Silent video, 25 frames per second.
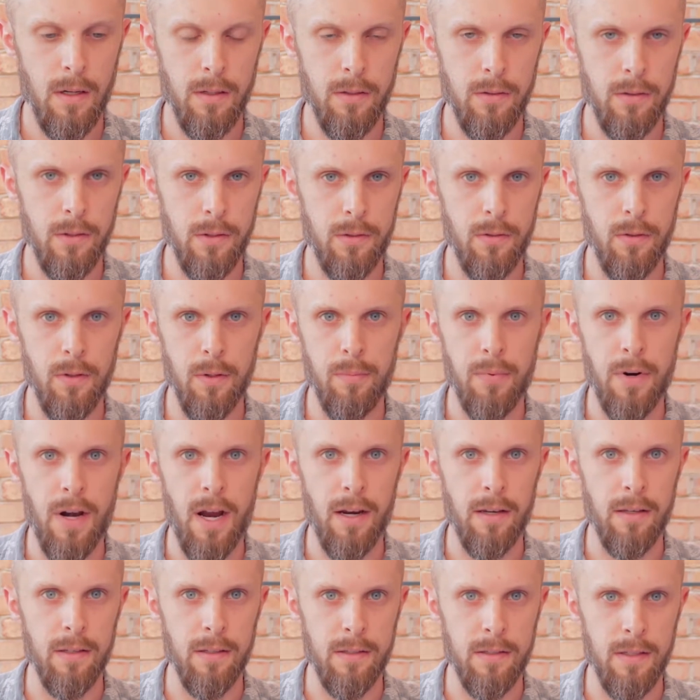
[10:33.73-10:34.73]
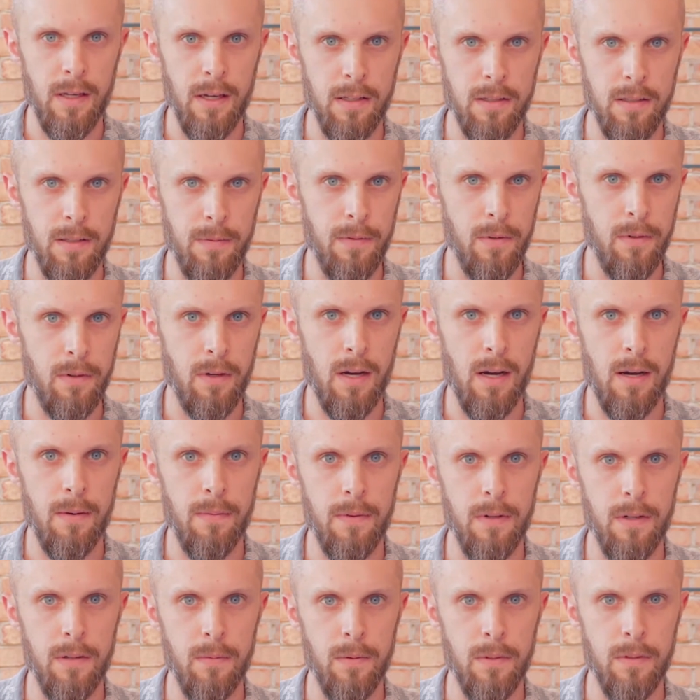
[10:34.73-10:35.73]
Just do the practice test. If you're
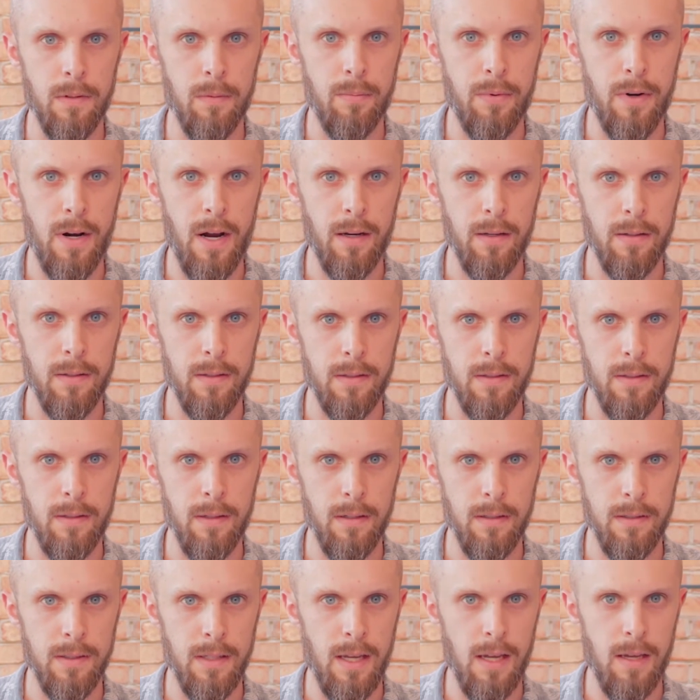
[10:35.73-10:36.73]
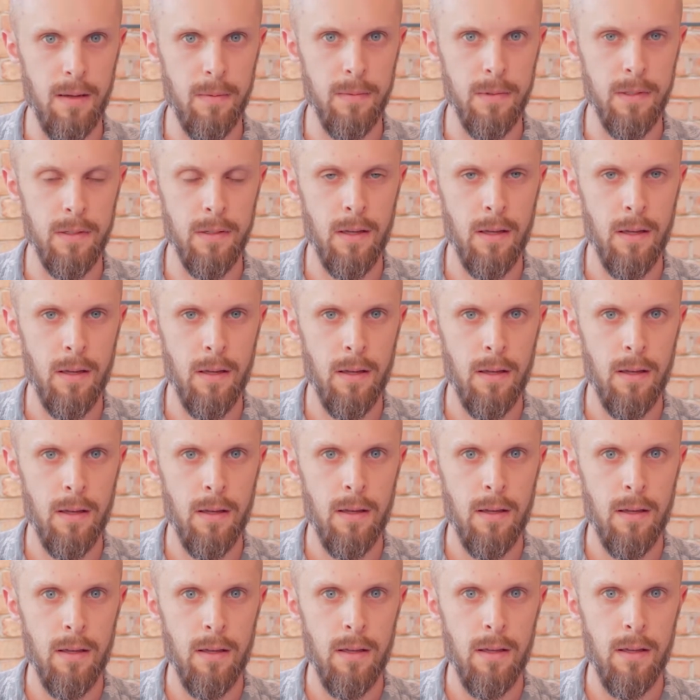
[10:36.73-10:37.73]
confident with the practice exams
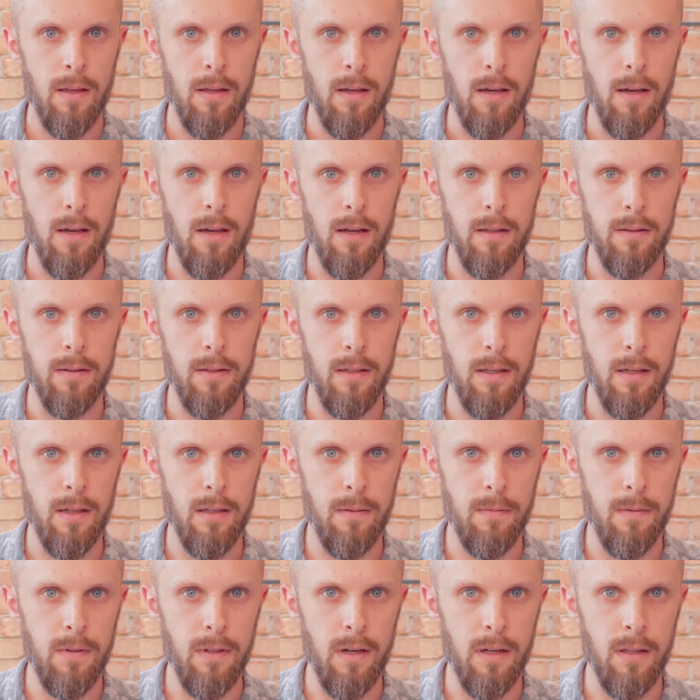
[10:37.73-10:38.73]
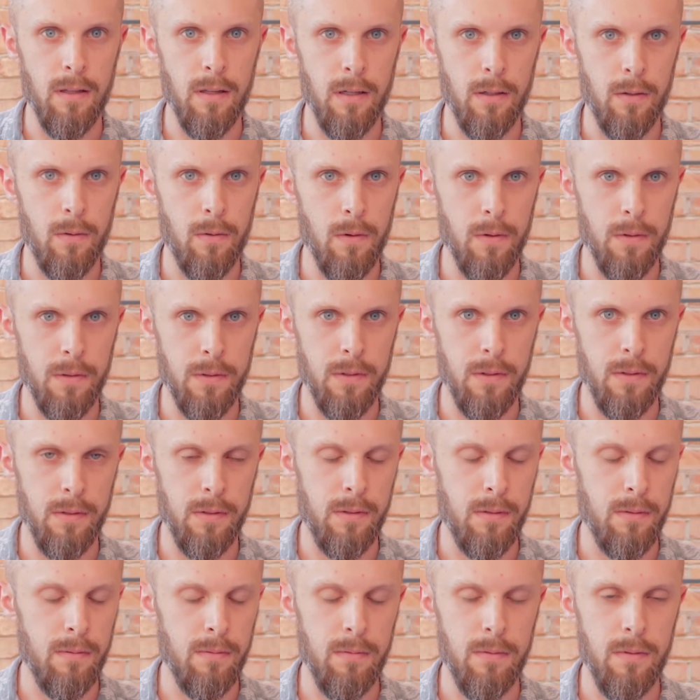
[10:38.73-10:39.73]
at the end of the online
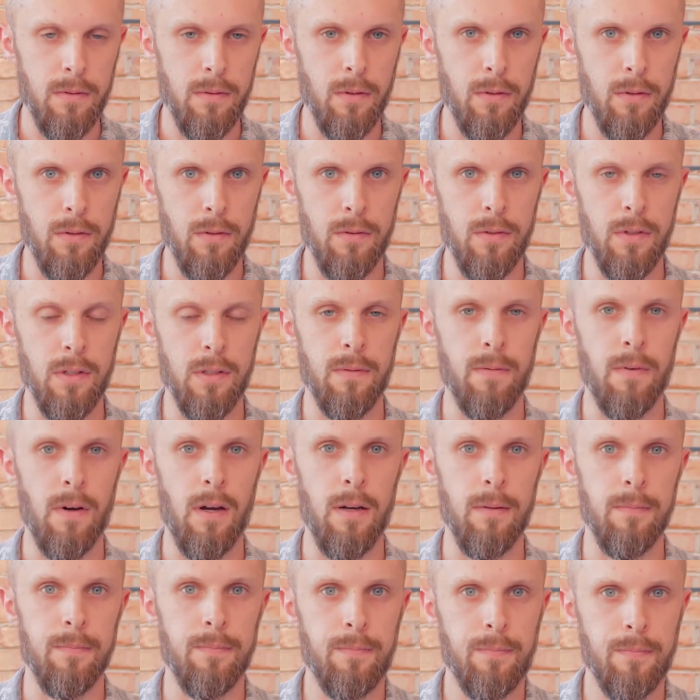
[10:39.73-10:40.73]
courses, you'll do just fine.